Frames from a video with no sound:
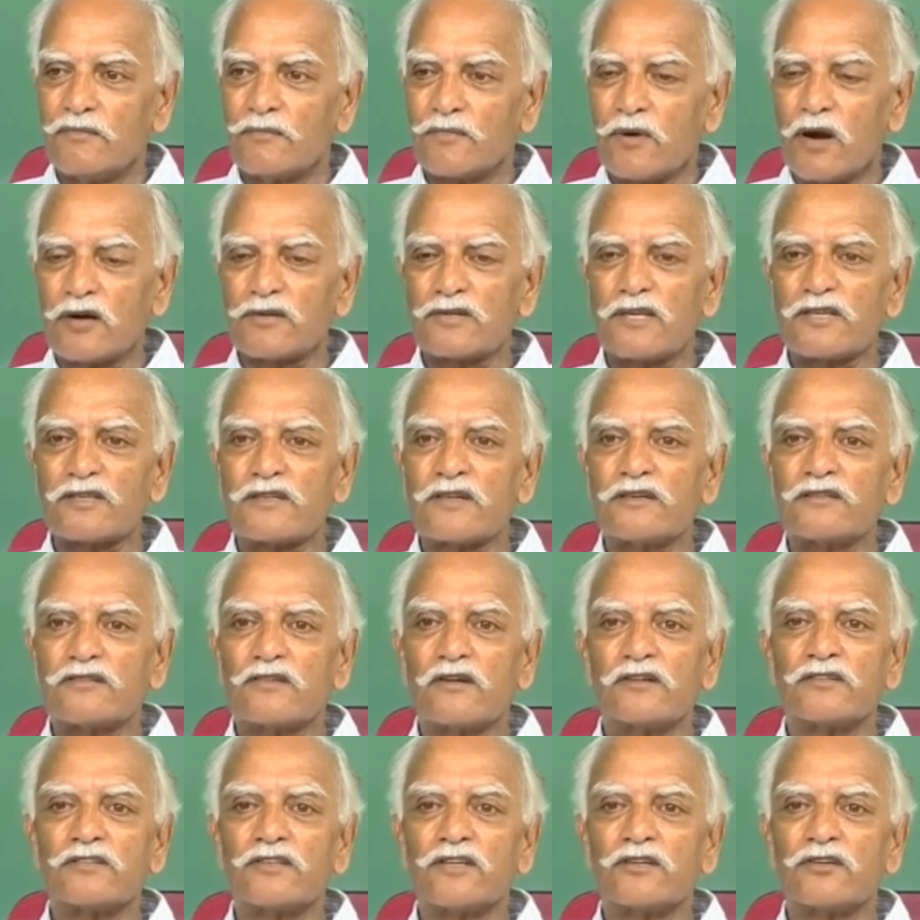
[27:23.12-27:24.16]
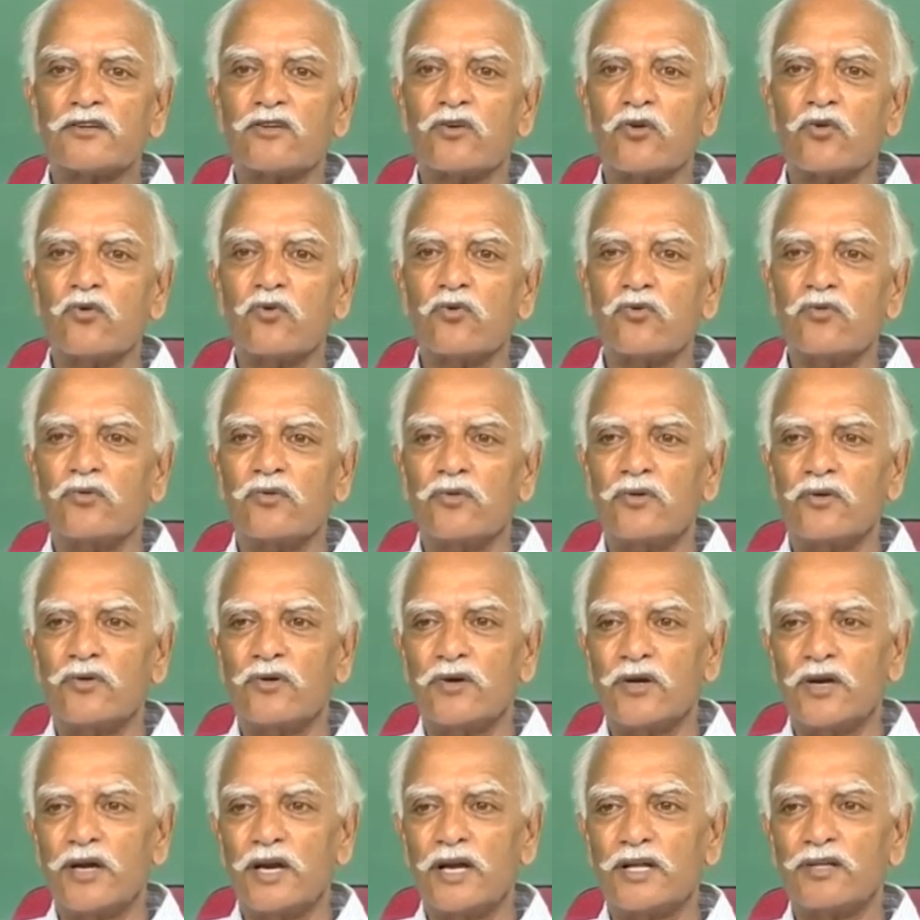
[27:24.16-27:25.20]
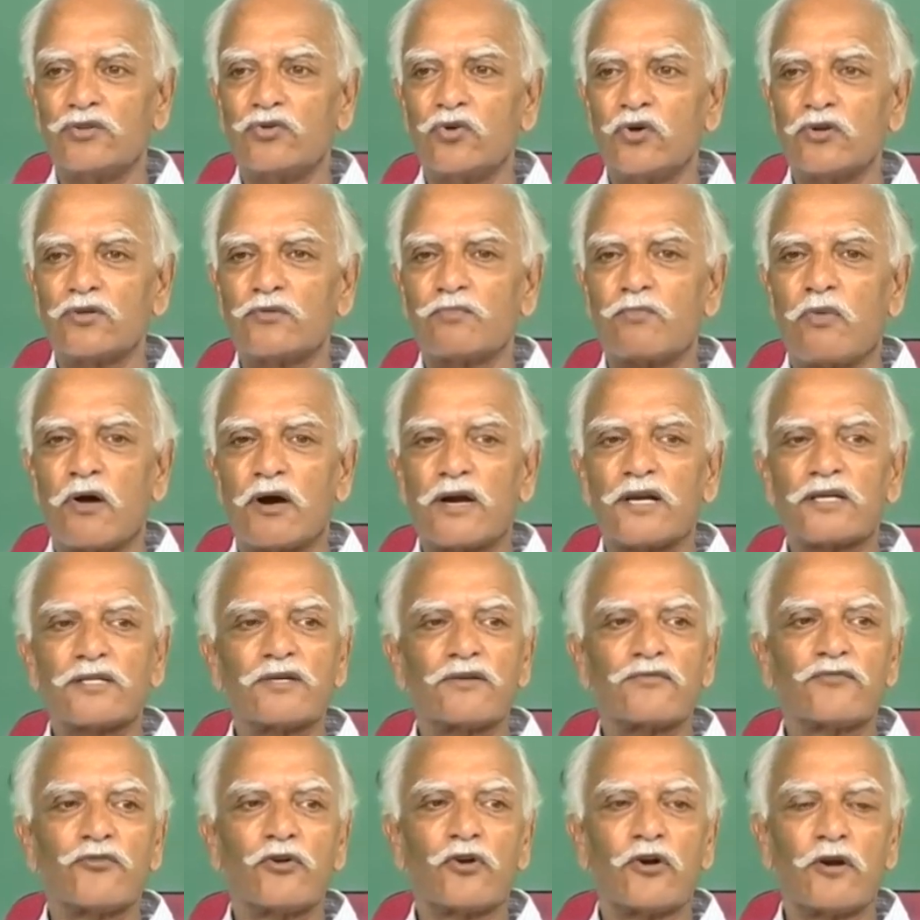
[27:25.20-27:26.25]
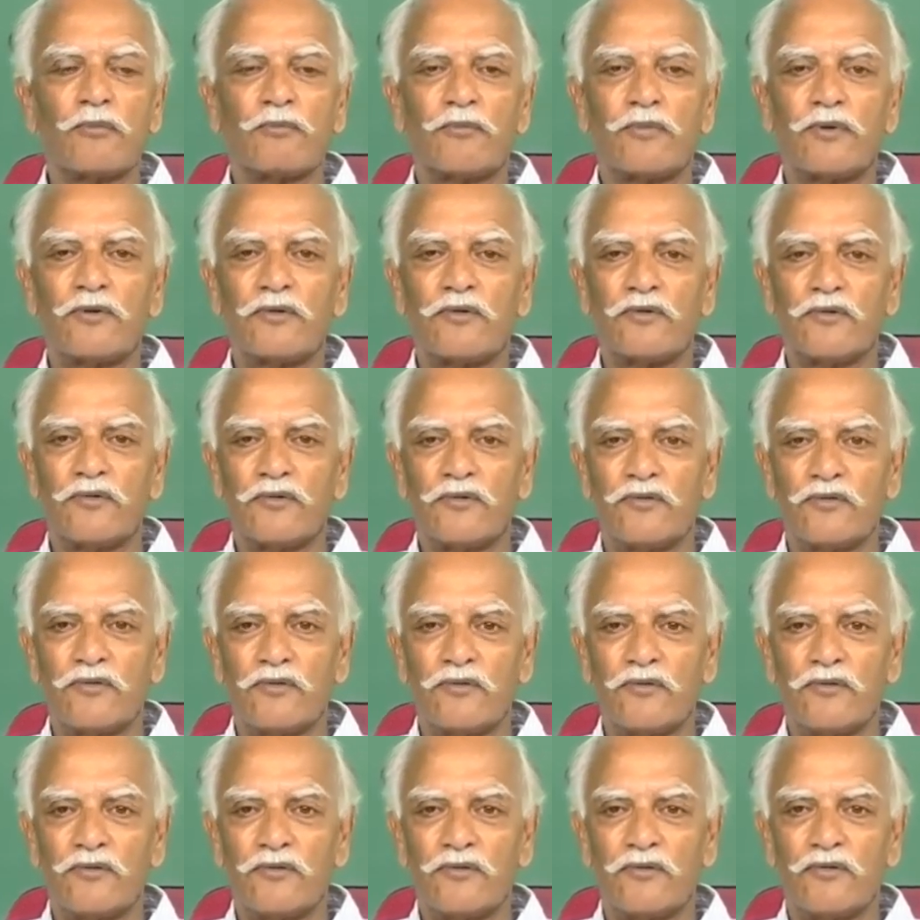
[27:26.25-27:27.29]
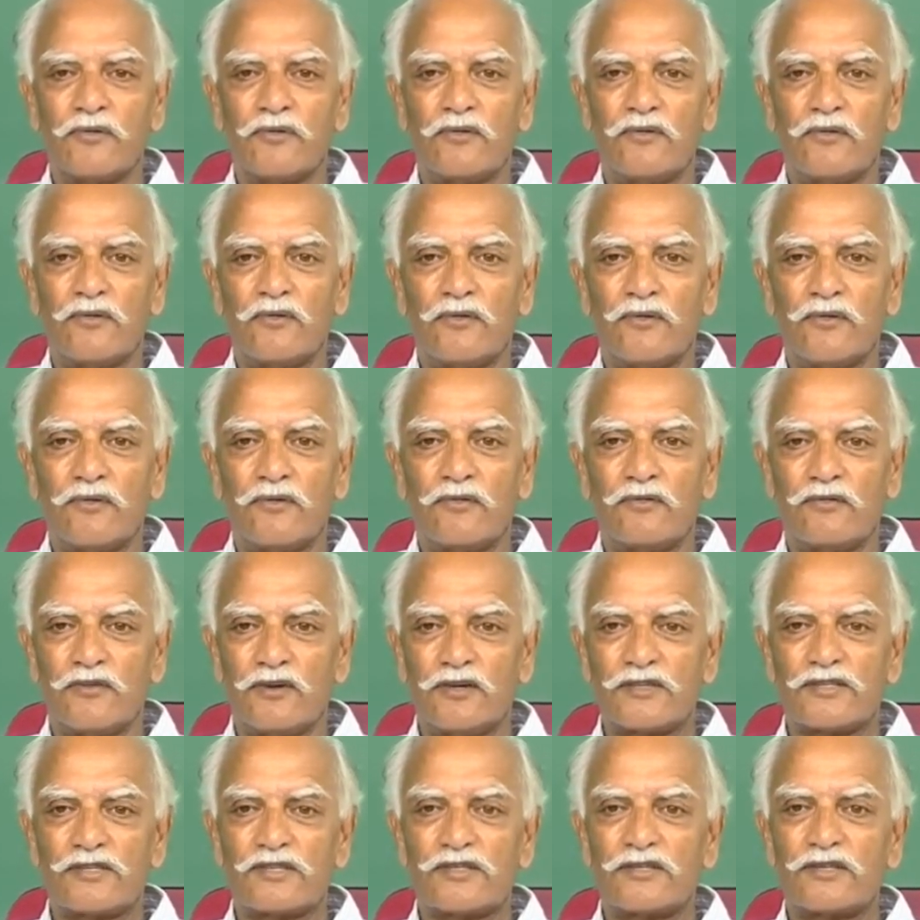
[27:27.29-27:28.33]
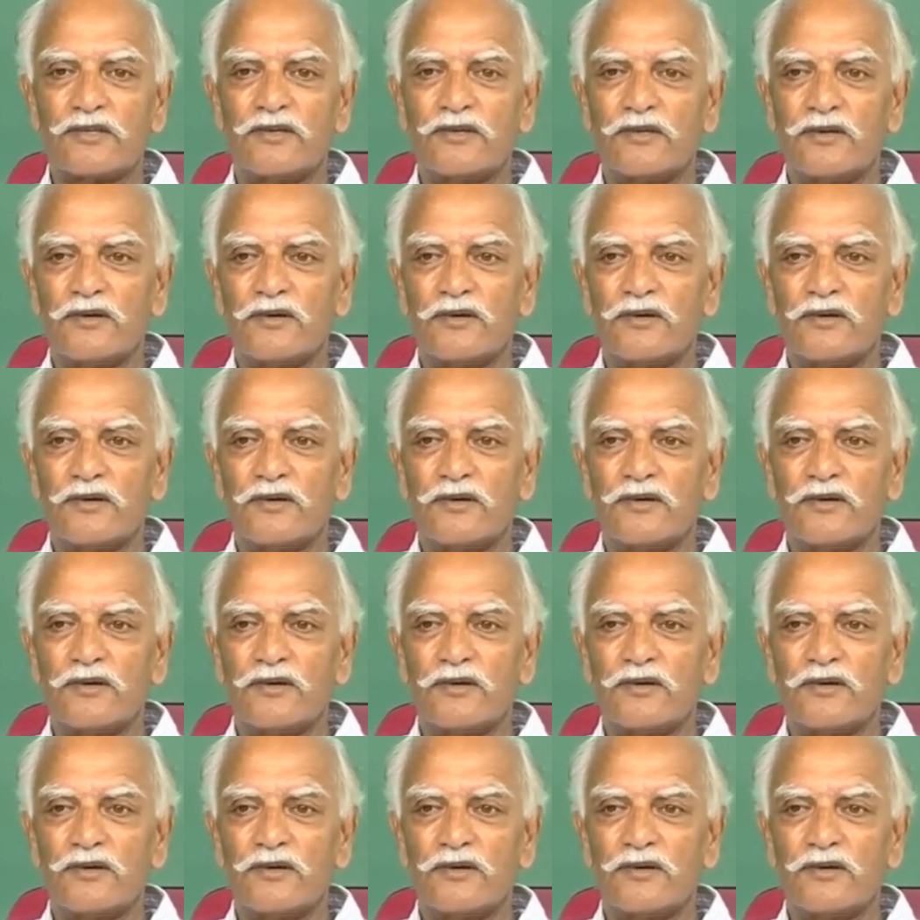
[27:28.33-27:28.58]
Protestant religion grew in those pockets of Europe first